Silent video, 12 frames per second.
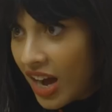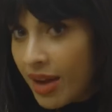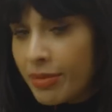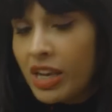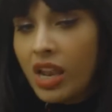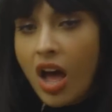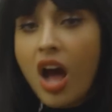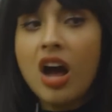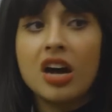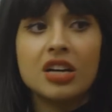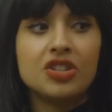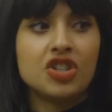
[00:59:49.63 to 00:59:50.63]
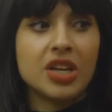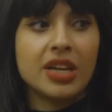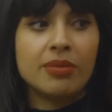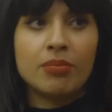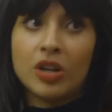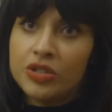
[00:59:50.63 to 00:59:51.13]
I'm a large
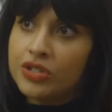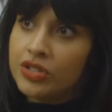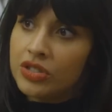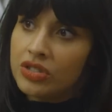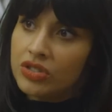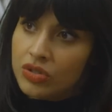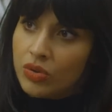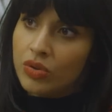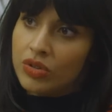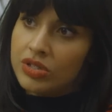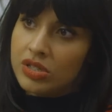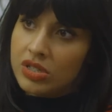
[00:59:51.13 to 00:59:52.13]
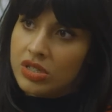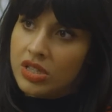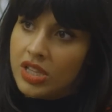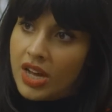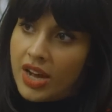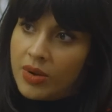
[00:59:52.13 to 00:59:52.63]
in most stores
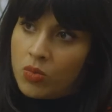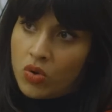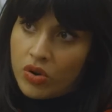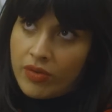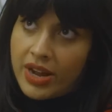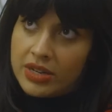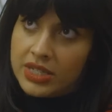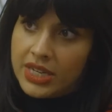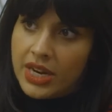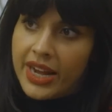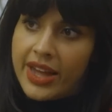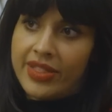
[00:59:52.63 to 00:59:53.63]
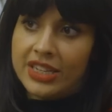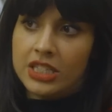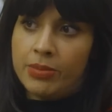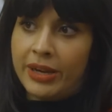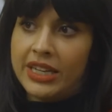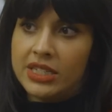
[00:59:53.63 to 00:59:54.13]
that I walk around in, like, and that's
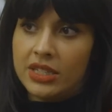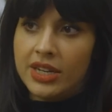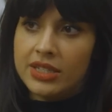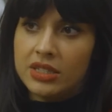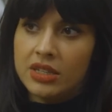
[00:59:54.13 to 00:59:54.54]
the biggest size.